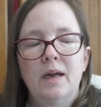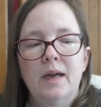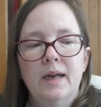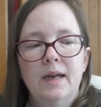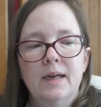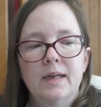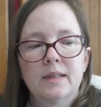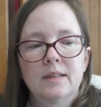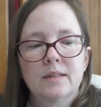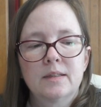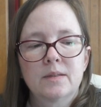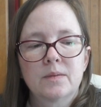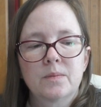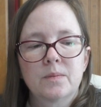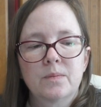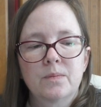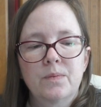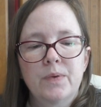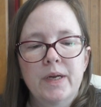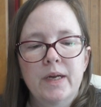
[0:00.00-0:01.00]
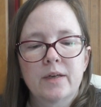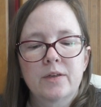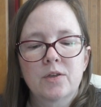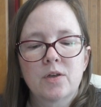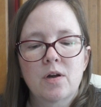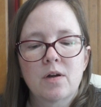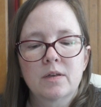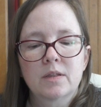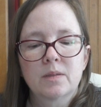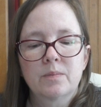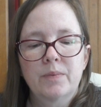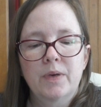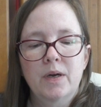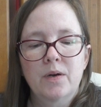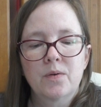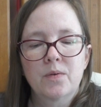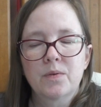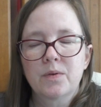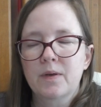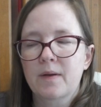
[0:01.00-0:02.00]
and we had talked
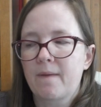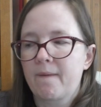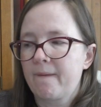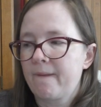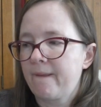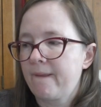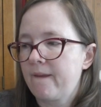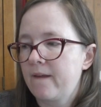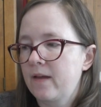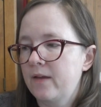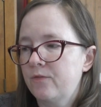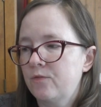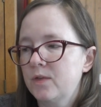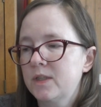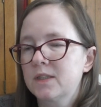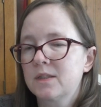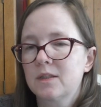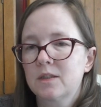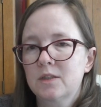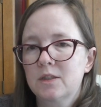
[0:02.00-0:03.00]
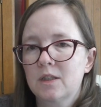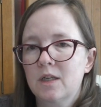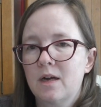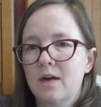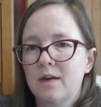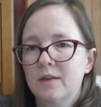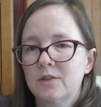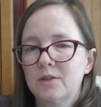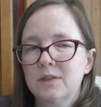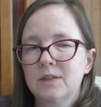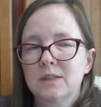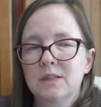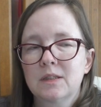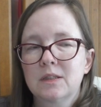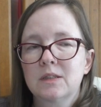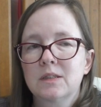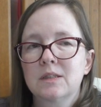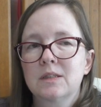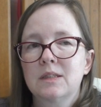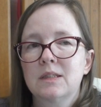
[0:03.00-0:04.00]
about if we stitched 100
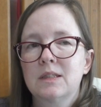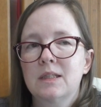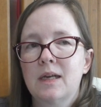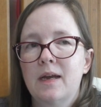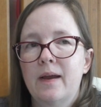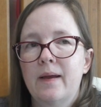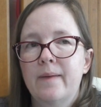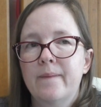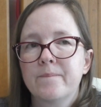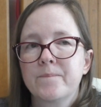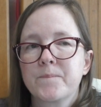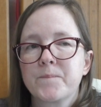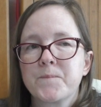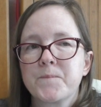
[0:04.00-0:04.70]
stitches a day,